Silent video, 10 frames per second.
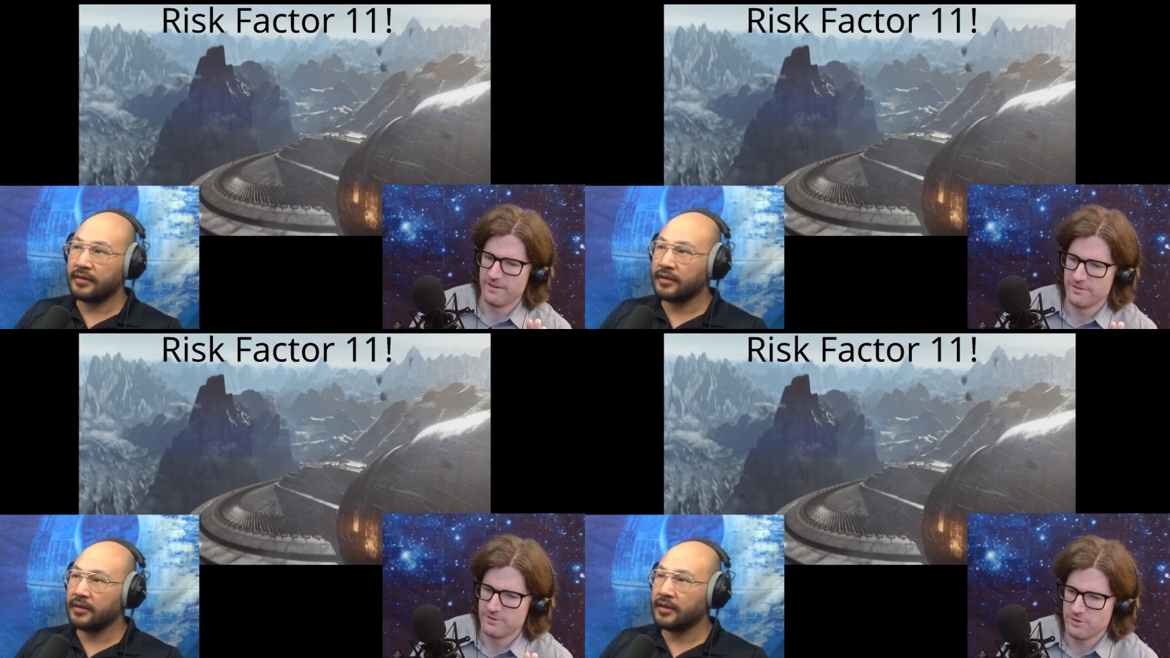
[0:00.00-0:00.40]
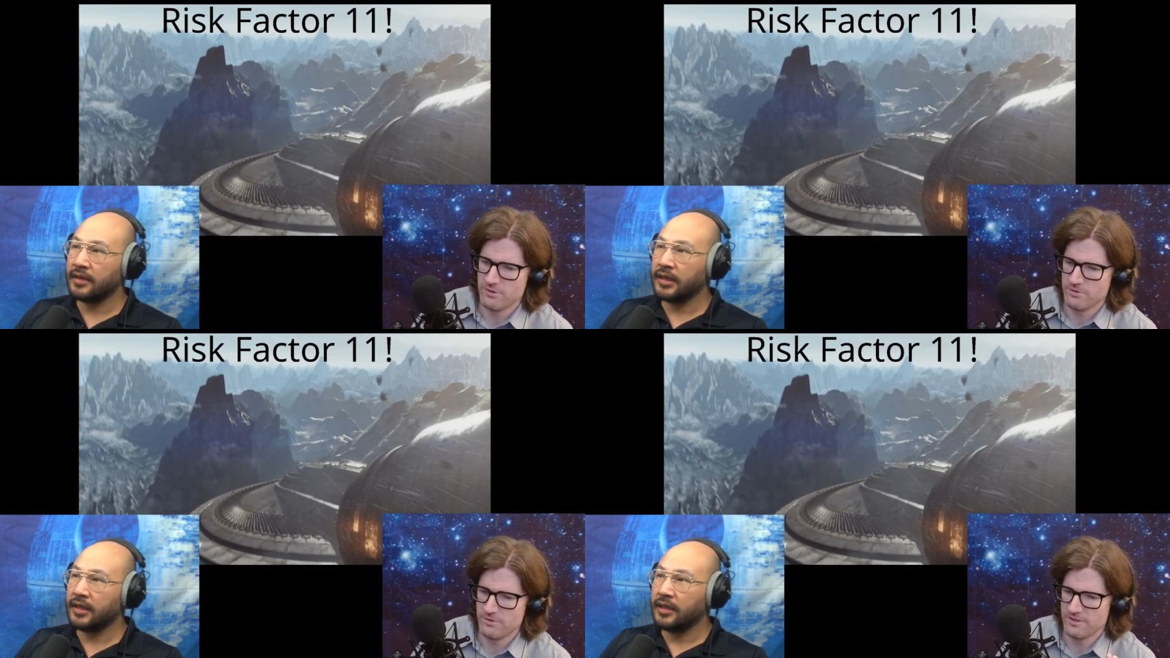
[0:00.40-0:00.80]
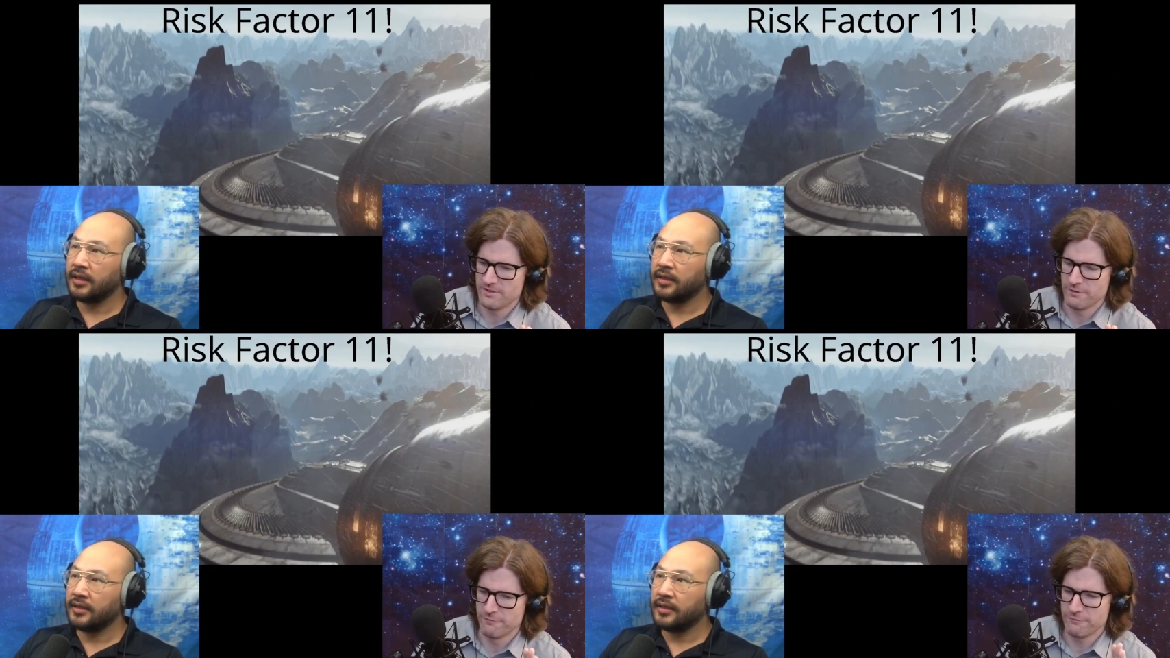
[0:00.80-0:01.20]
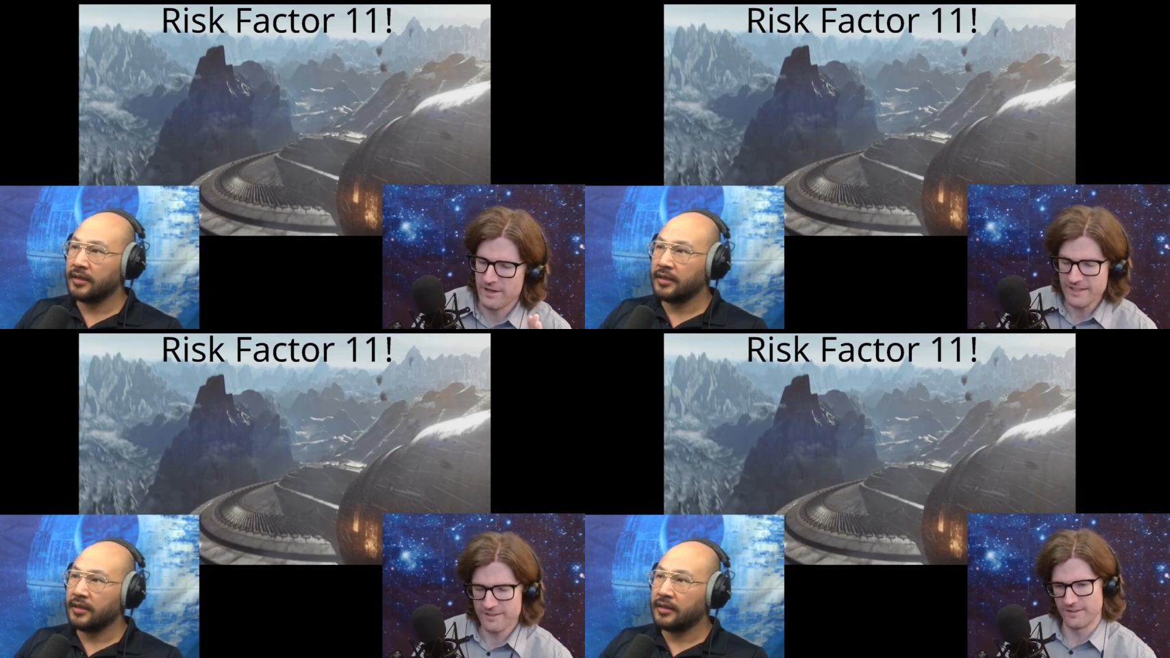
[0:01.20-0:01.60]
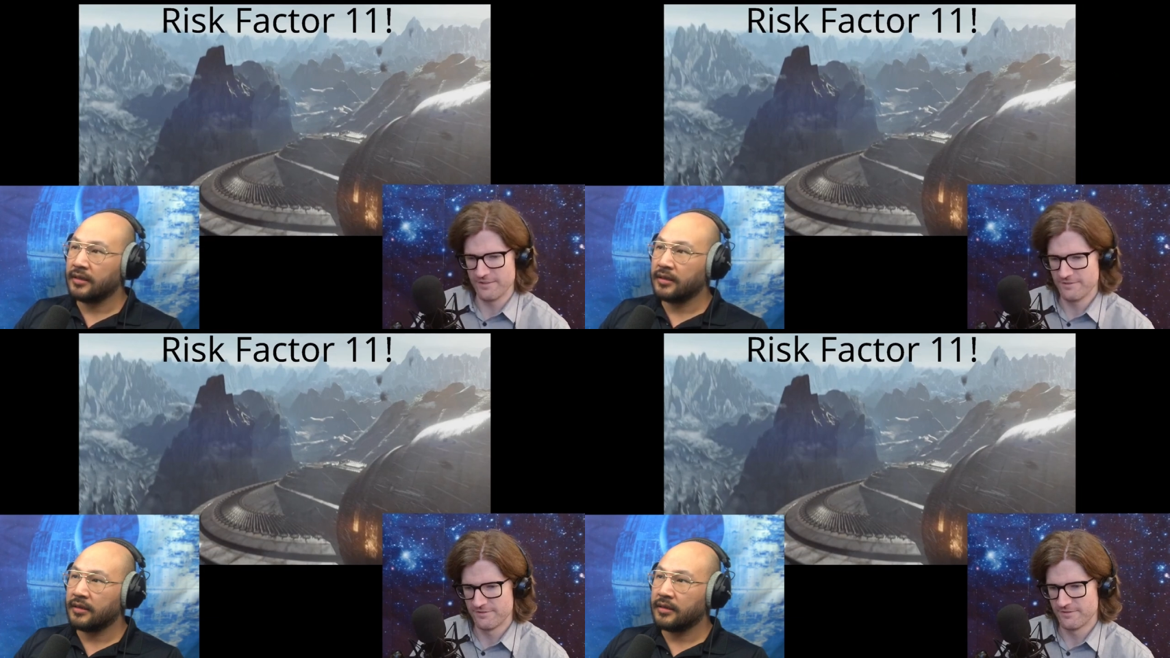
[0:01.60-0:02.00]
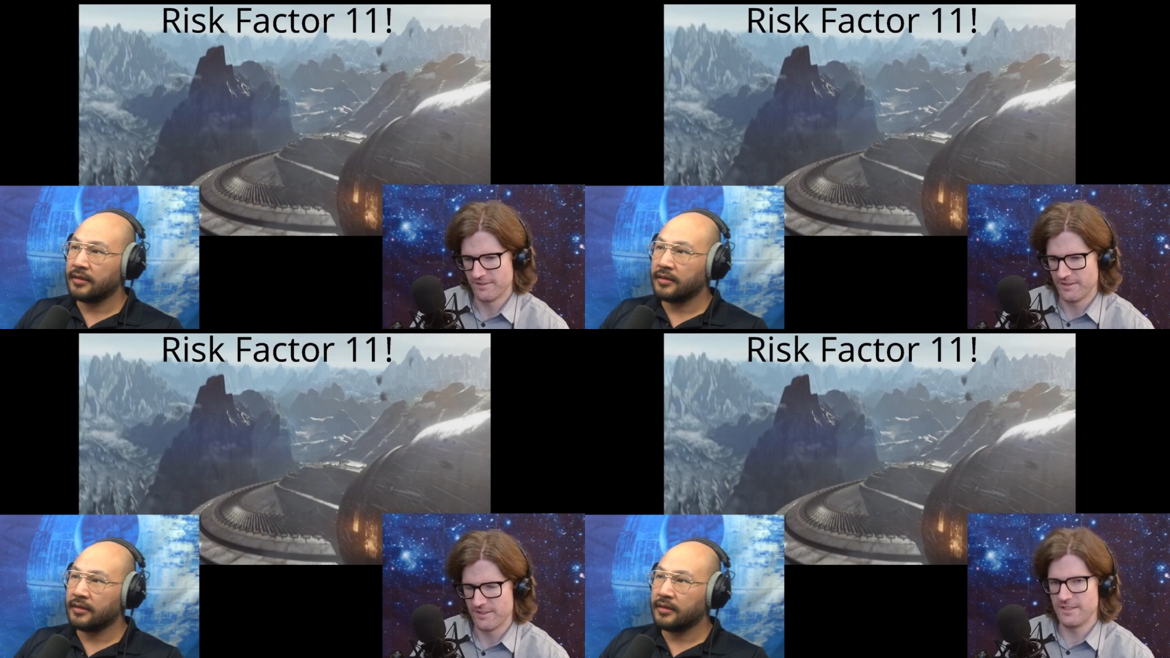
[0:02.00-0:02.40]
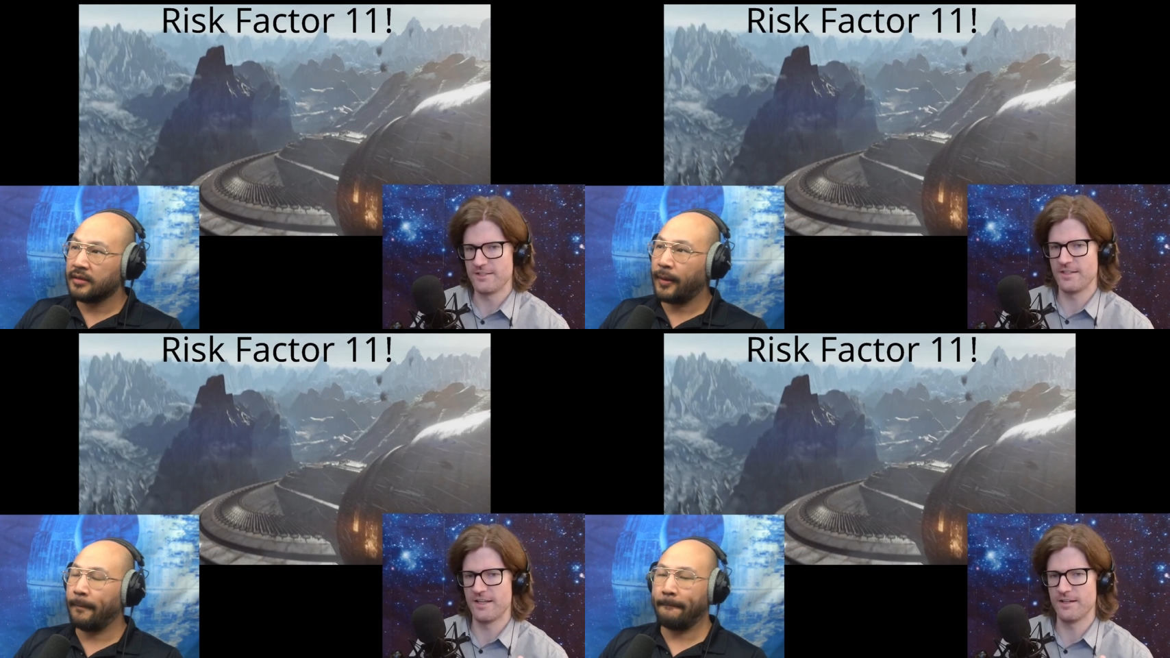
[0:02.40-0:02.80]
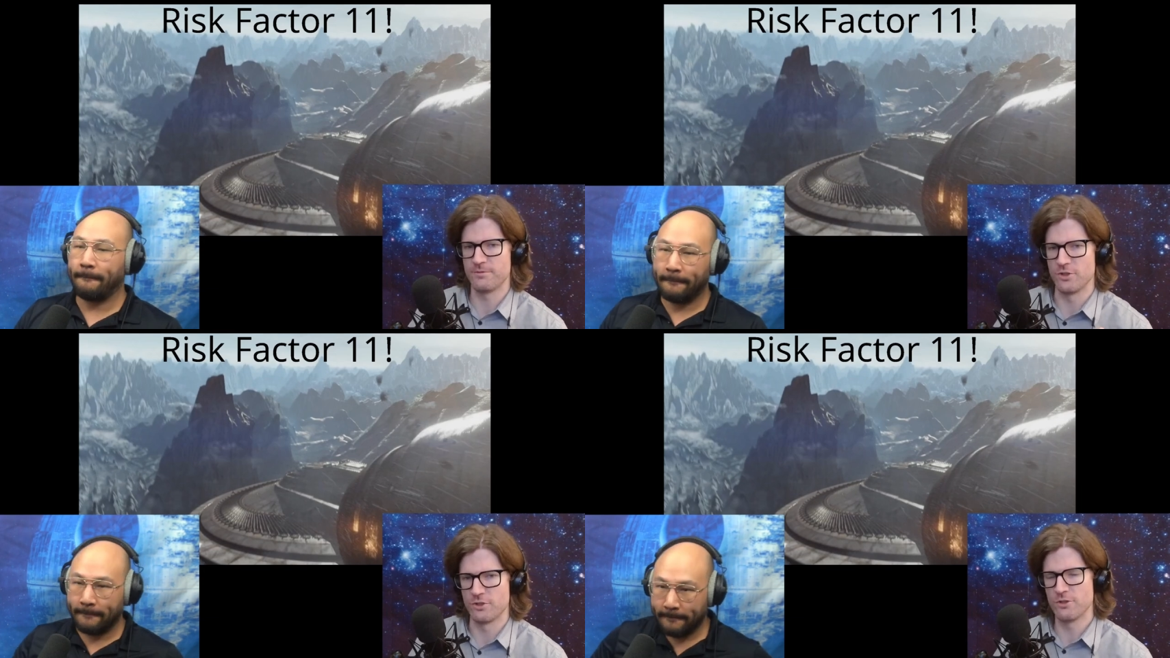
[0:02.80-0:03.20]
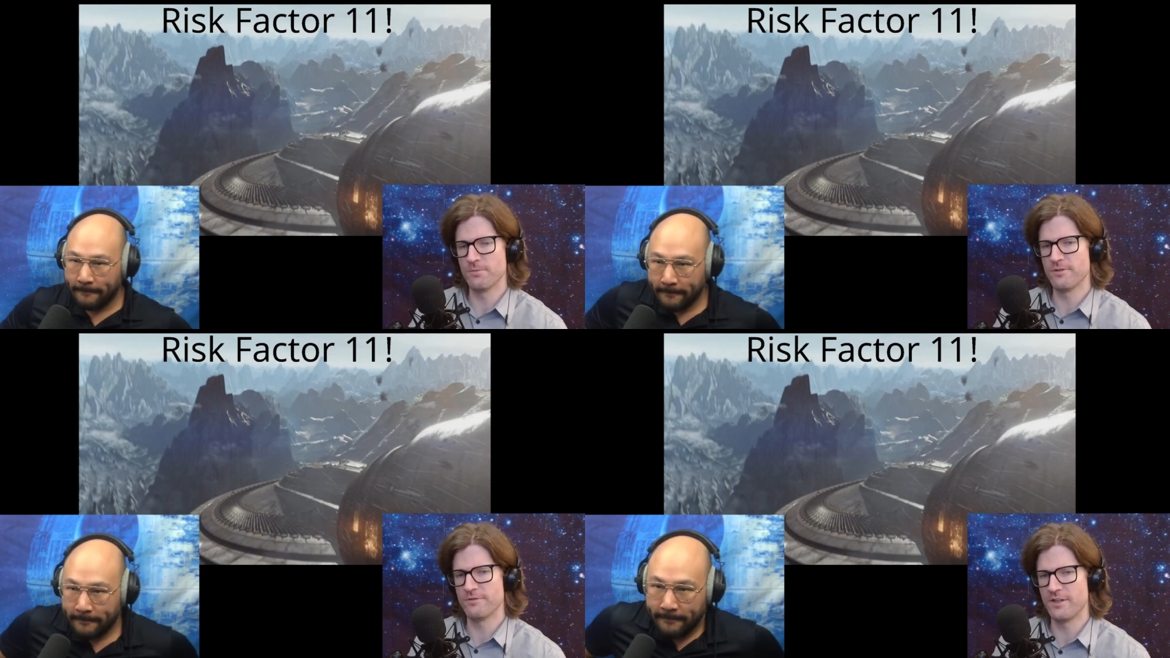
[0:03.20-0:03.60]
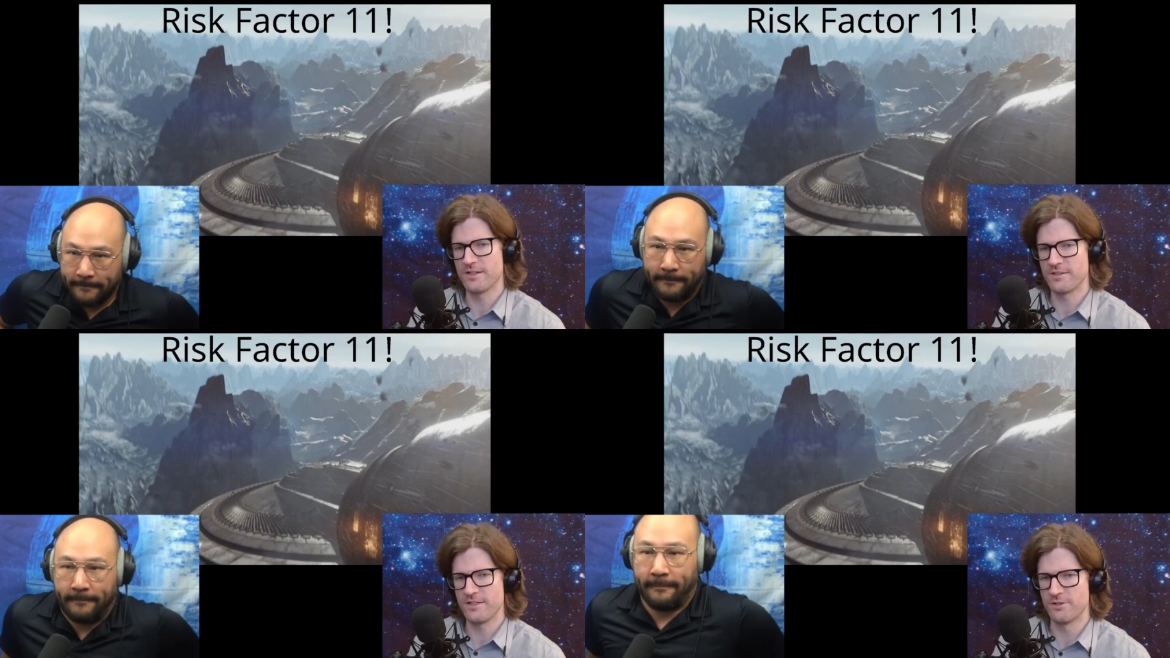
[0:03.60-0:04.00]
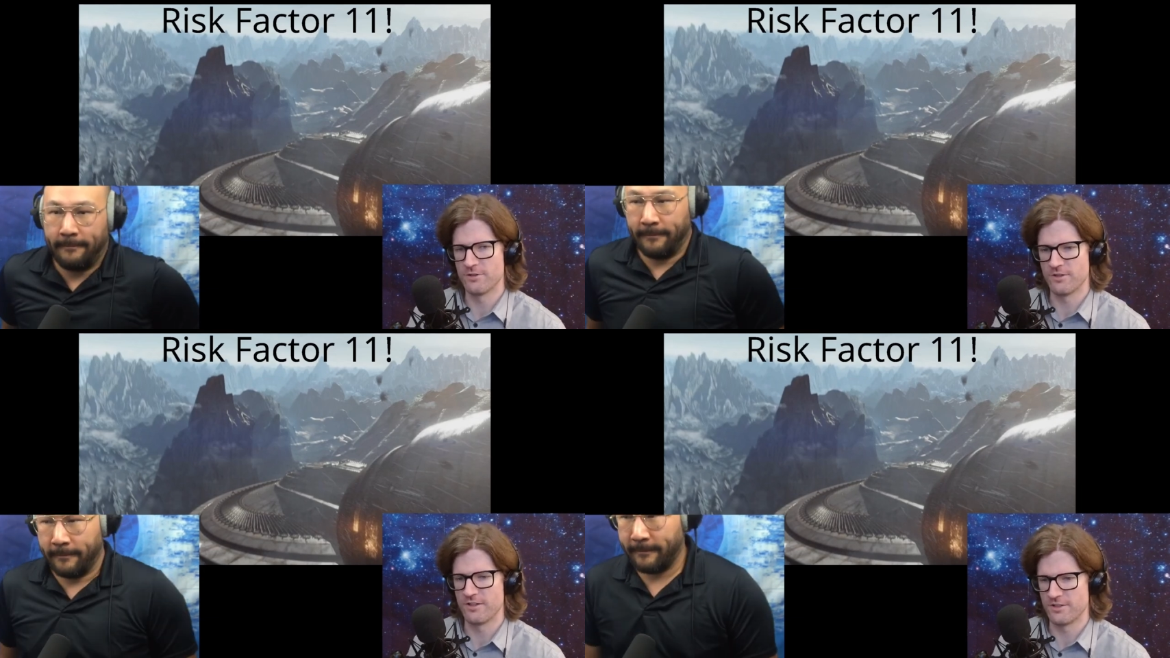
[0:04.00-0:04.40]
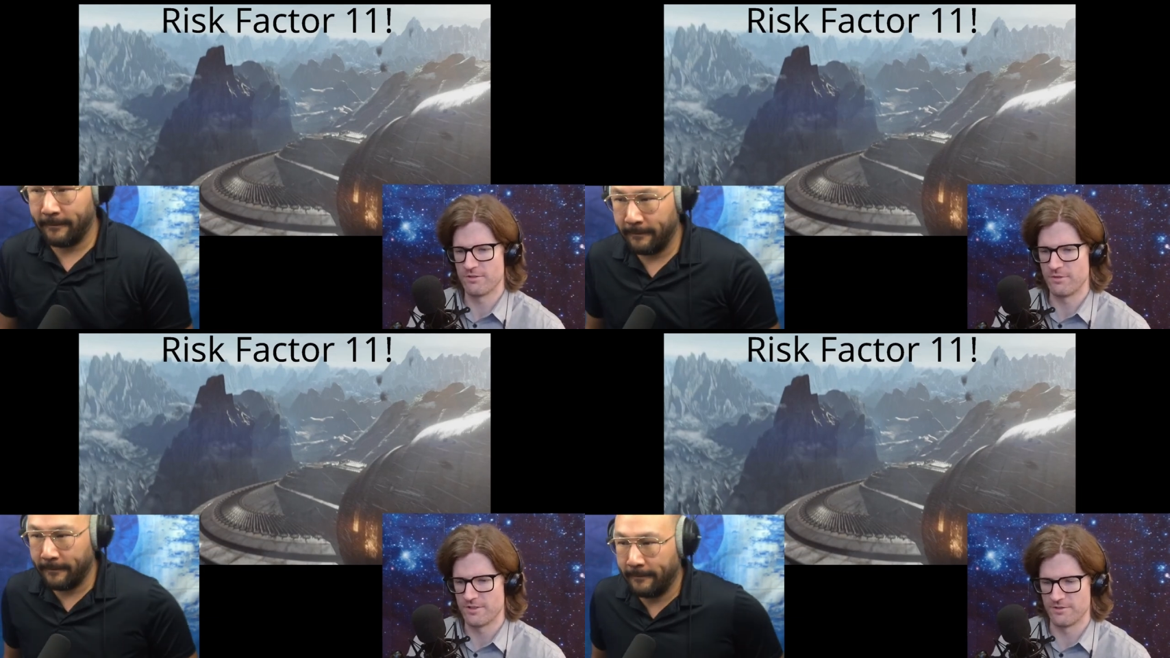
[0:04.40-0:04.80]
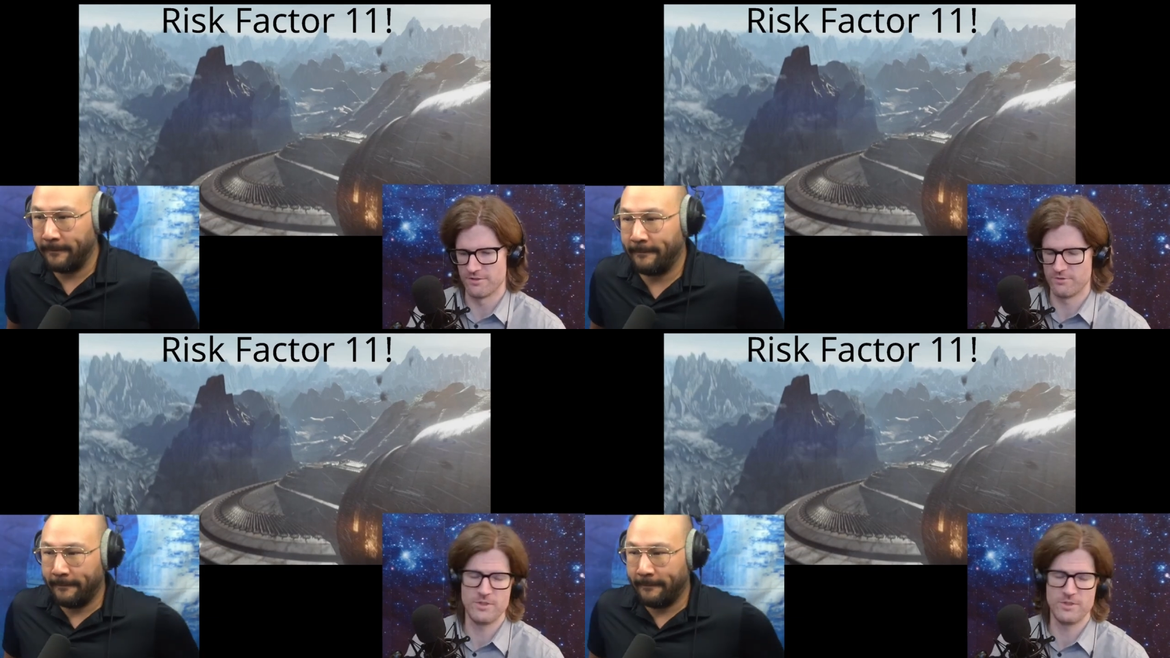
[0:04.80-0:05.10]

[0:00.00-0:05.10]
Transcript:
Speaker 1: So the Franklin needs to get up to terminal velocity to turn on its thrusters,